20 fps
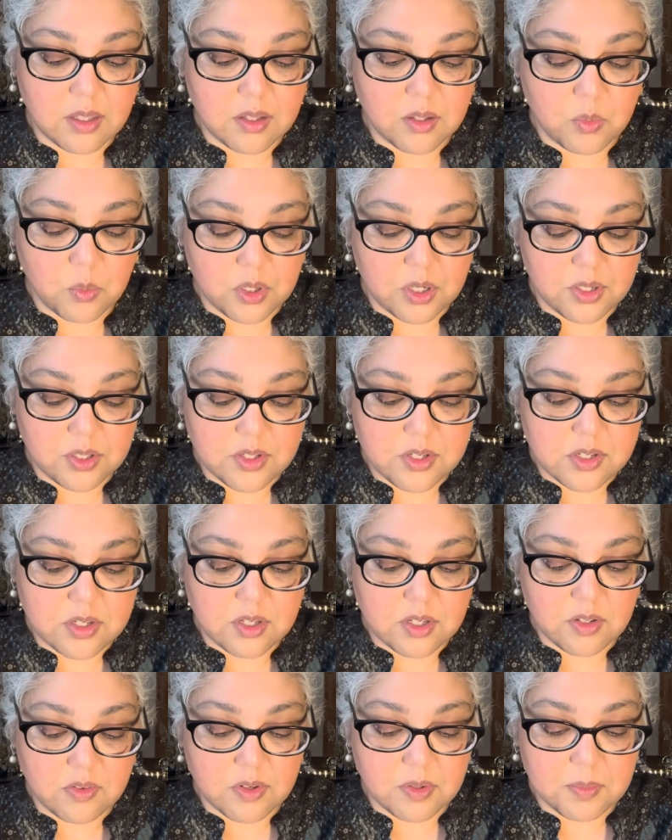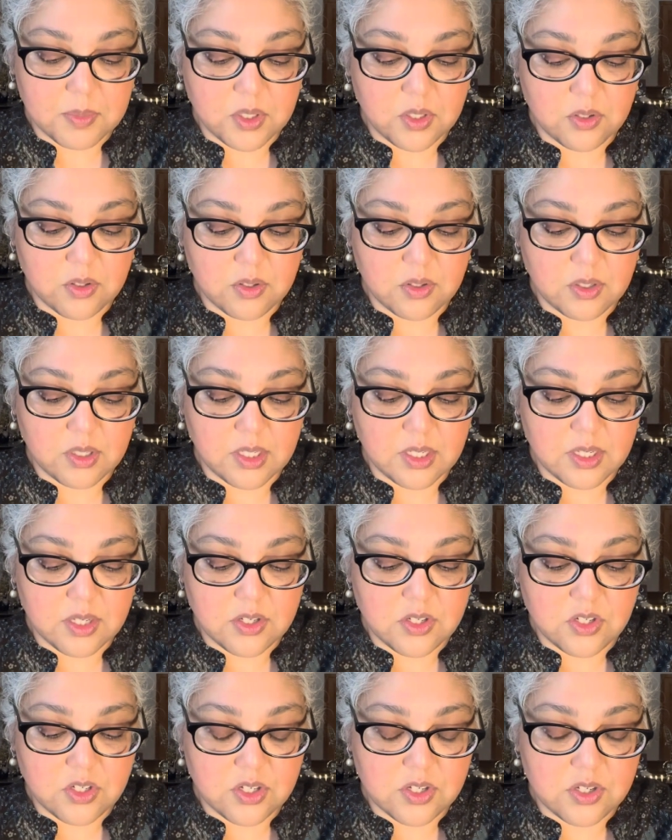the word silver moon, and
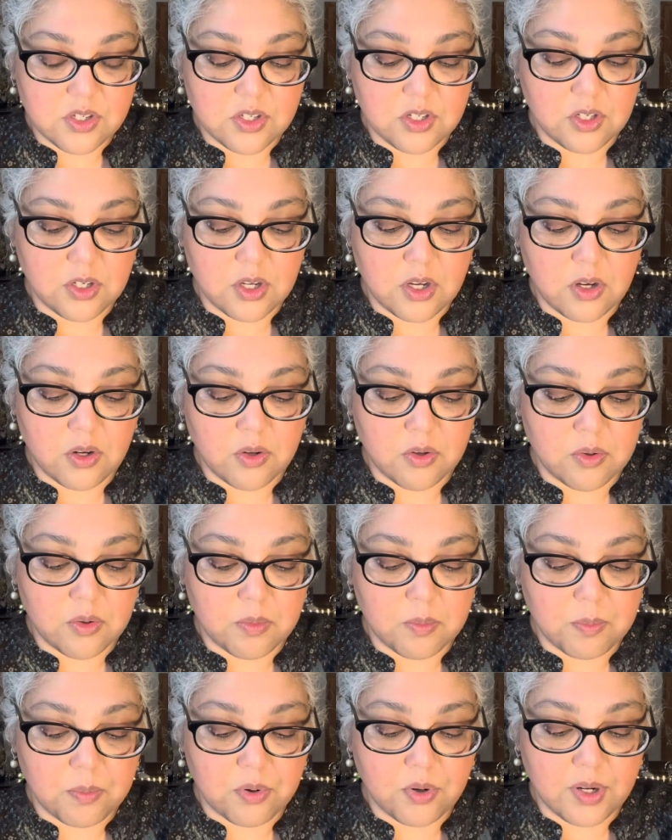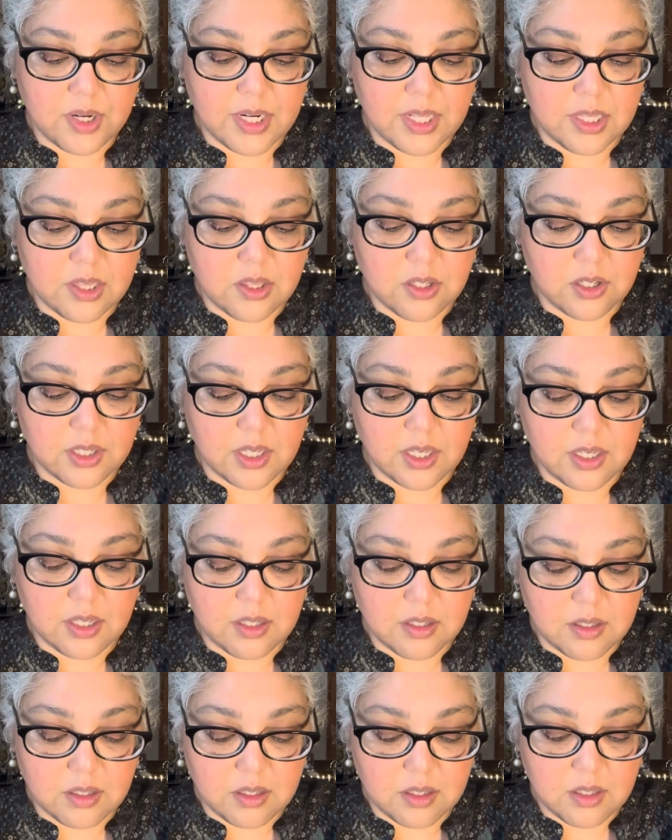it's just, you know, pretty
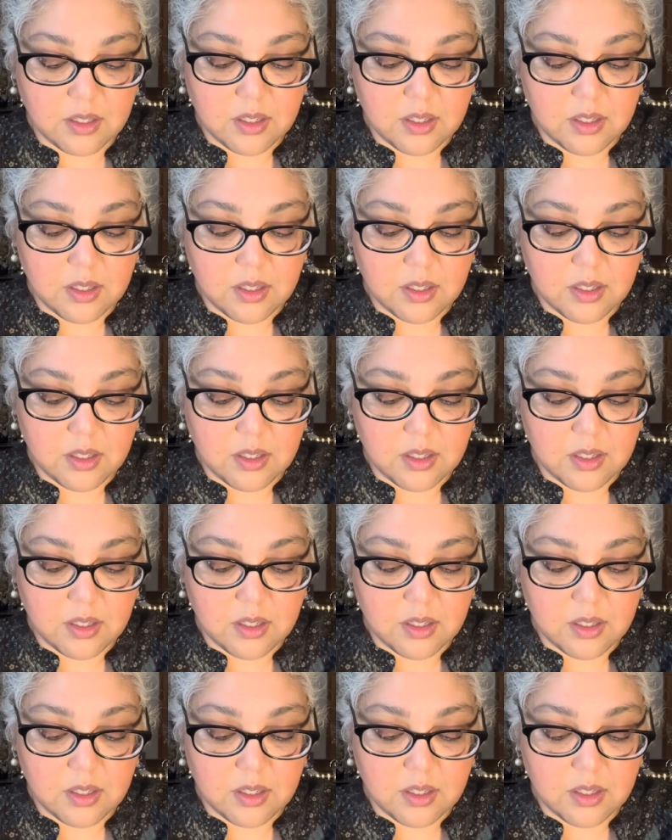looking.